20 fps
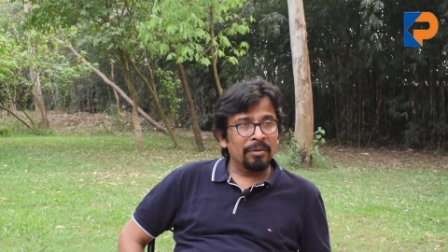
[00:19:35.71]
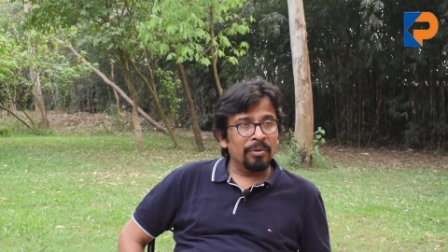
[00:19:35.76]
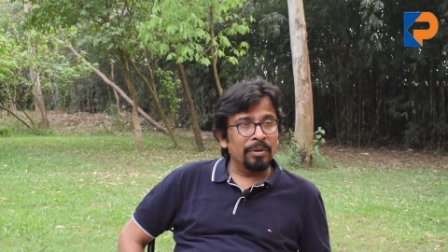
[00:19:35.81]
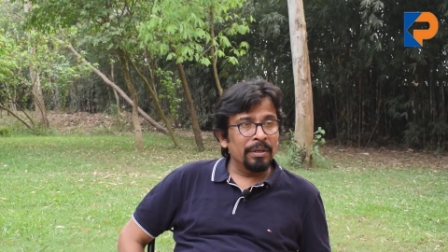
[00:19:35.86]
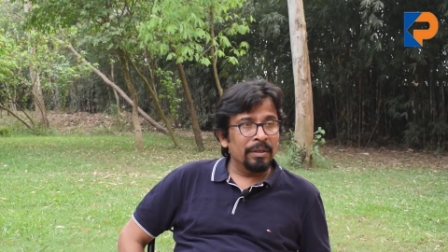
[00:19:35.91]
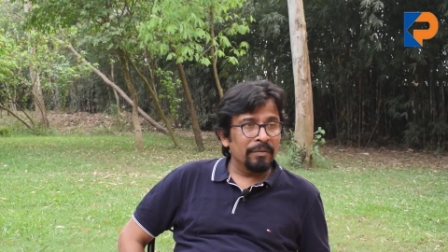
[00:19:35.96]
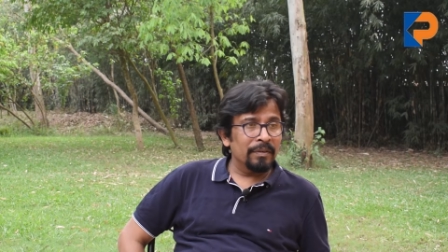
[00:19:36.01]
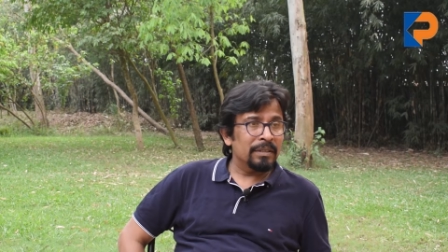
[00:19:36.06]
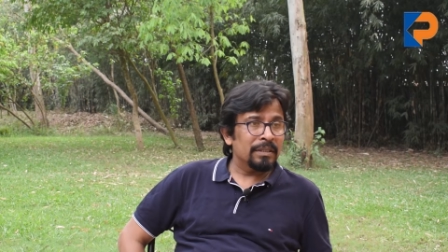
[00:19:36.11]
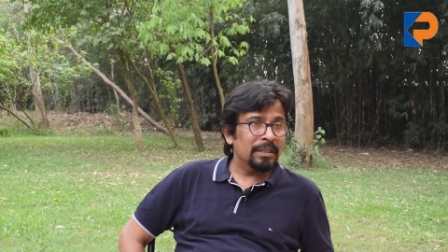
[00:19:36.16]

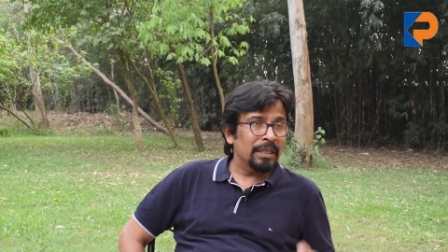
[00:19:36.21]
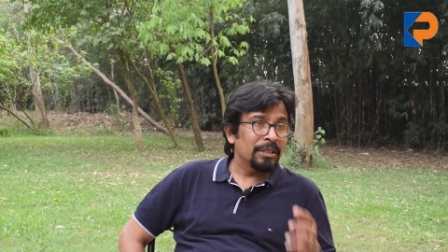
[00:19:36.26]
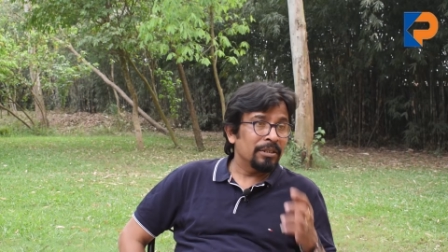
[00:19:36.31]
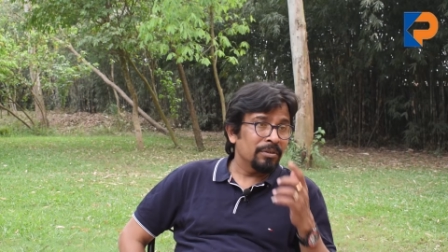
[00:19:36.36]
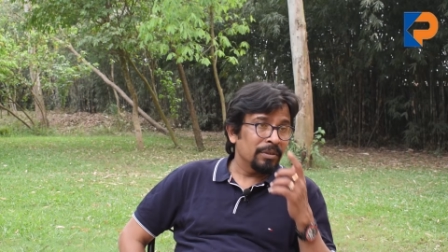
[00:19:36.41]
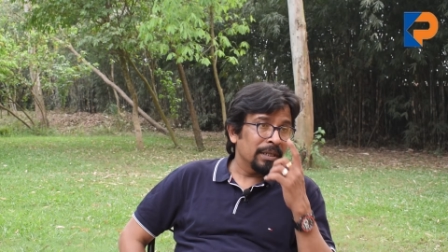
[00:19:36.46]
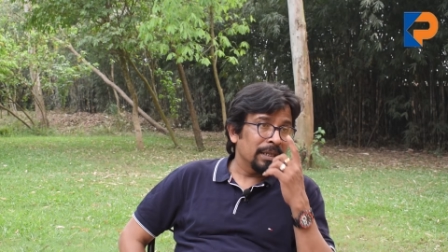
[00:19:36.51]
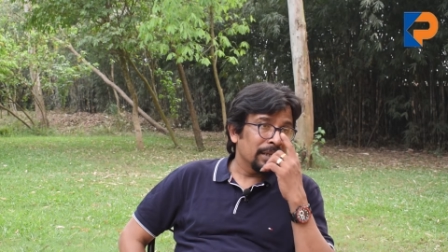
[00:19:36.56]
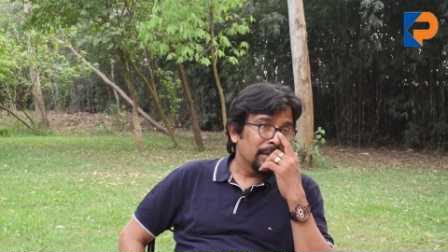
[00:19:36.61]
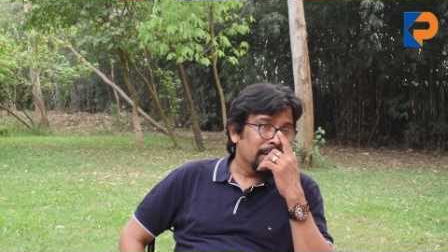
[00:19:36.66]
21st
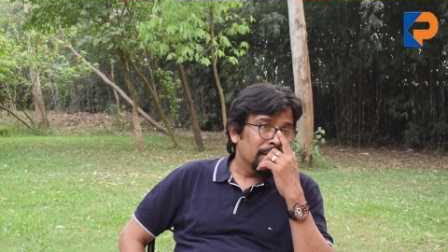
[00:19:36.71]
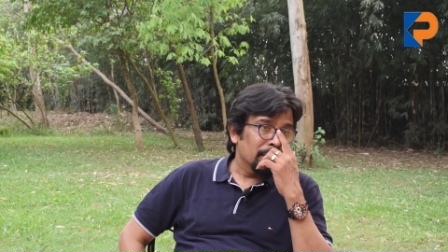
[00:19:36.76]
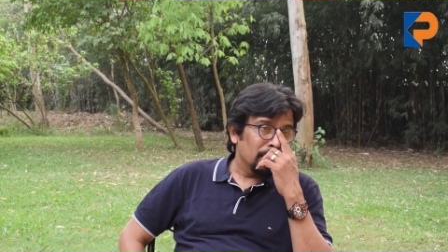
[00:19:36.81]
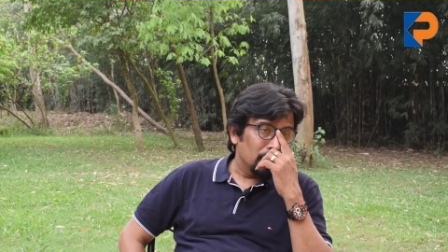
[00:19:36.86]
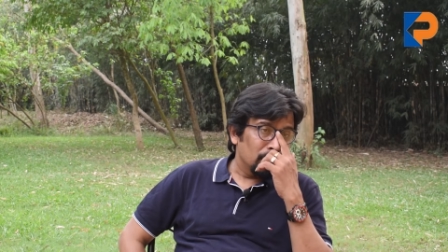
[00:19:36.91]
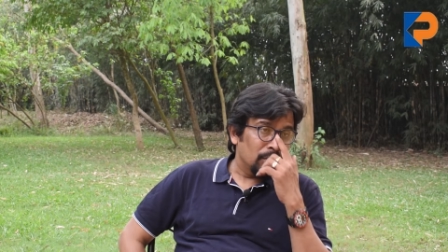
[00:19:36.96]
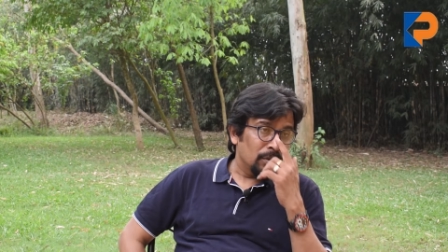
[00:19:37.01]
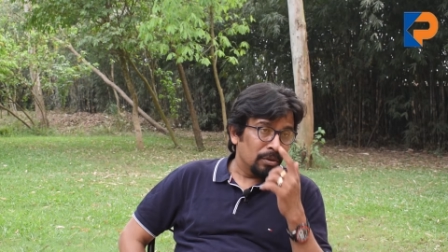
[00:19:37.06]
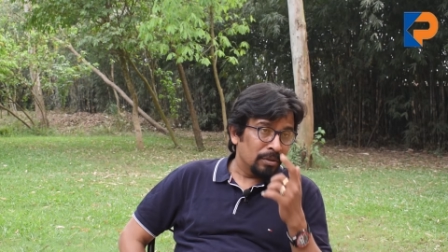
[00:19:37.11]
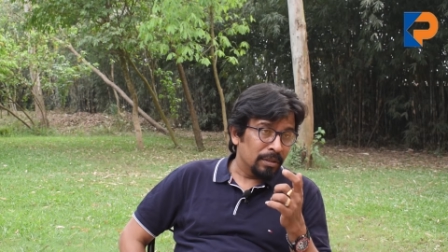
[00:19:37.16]
century,
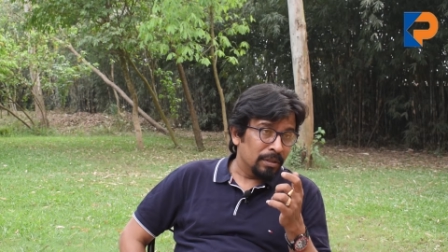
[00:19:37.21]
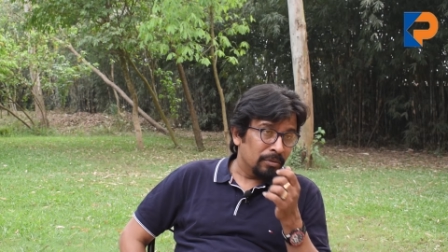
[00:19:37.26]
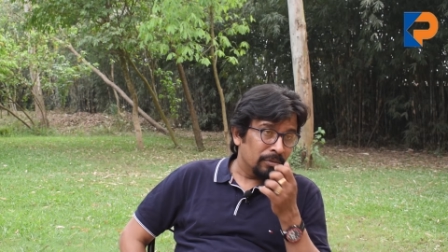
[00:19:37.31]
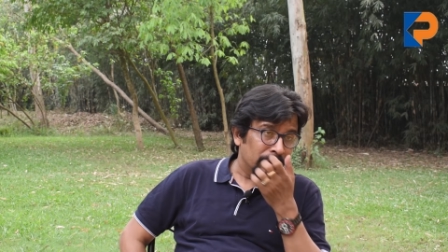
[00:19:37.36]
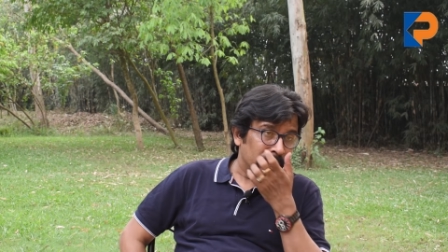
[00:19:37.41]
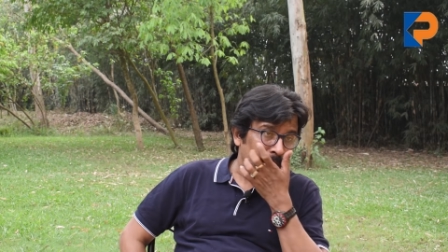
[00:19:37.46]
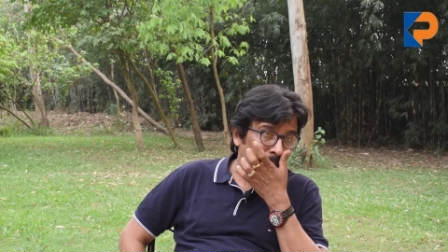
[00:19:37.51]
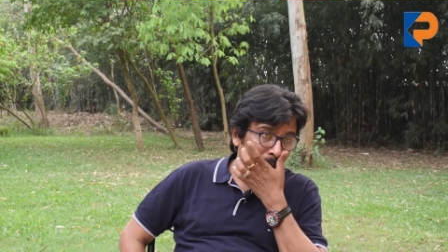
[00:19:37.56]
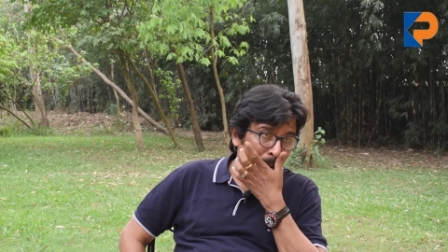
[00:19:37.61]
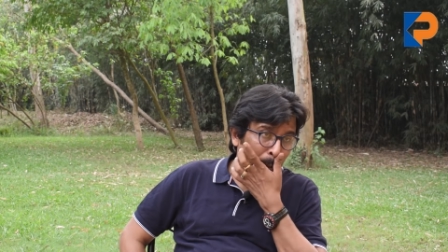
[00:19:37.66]

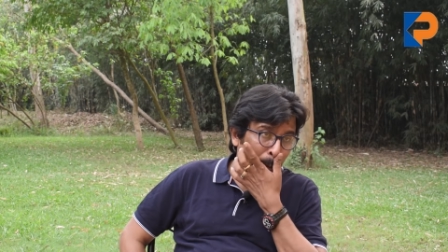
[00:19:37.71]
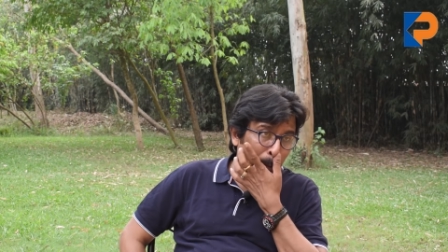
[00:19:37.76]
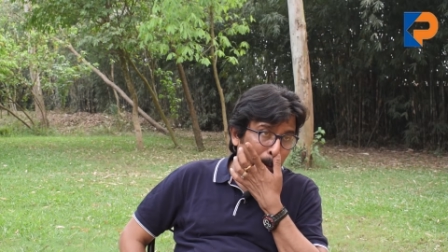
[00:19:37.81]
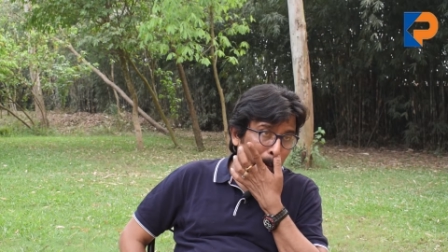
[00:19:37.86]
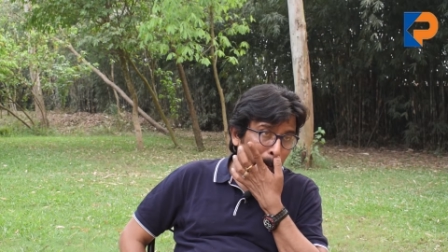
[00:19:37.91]
2022.